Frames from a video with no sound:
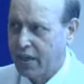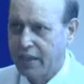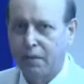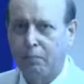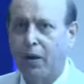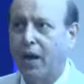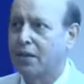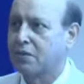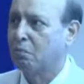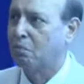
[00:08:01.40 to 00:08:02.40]
and the
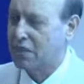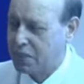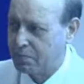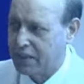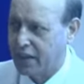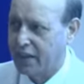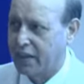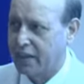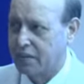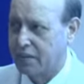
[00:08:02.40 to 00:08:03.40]
powers must be
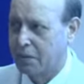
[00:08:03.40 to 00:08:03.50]
delegated.